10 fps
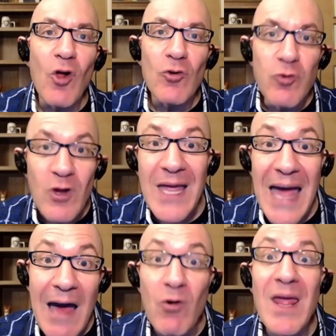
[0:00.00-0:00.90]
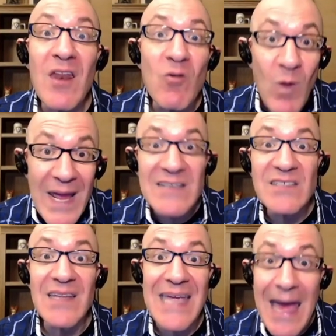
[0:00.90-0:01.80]
look out and raise the
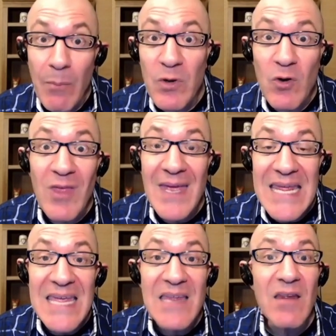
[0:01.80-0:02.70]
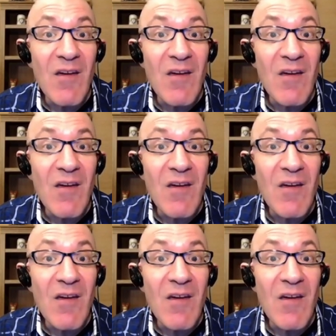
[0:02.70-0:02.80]
capital they need,